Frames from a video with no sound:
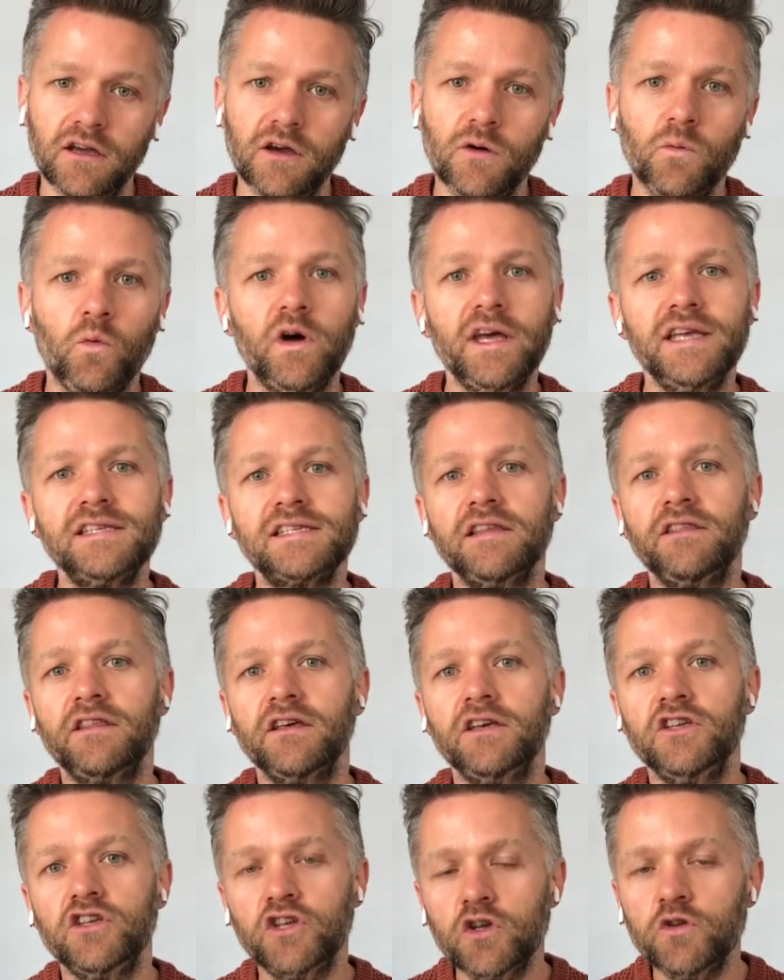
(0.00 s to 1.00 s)
What is it that
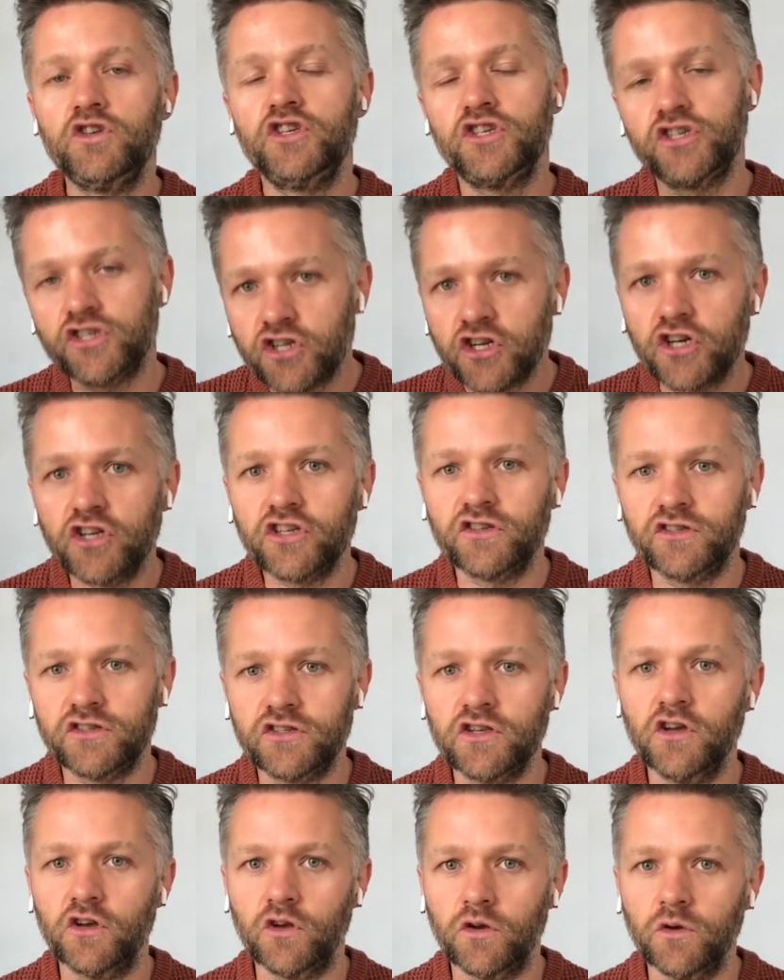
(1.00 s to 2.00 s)
you should
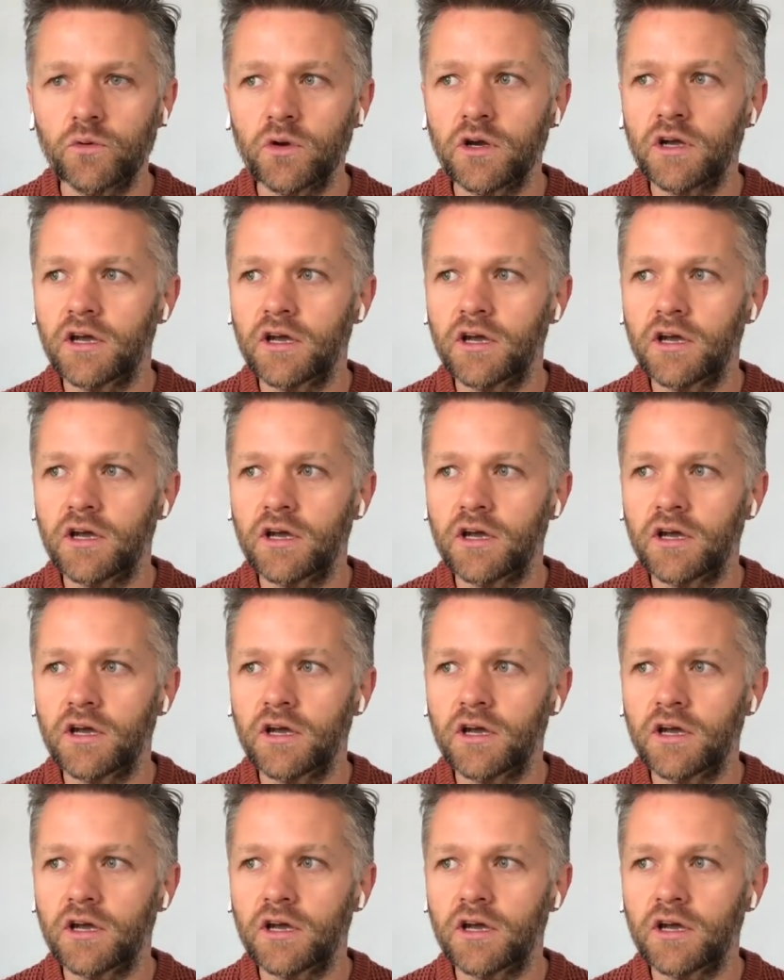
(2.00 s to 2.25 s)
do